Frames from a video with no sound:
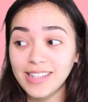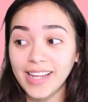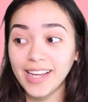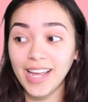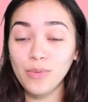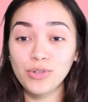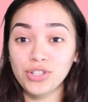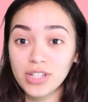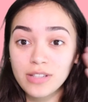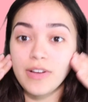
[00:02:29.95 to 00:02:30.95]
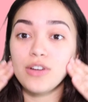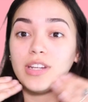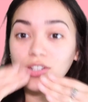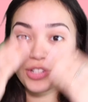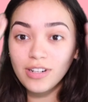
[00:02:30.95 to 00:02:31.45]
Like it was just
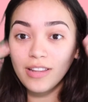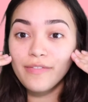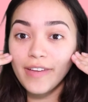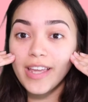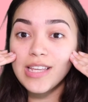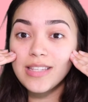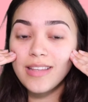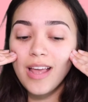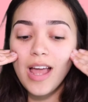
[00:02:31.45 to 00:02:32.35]
foundation on the face,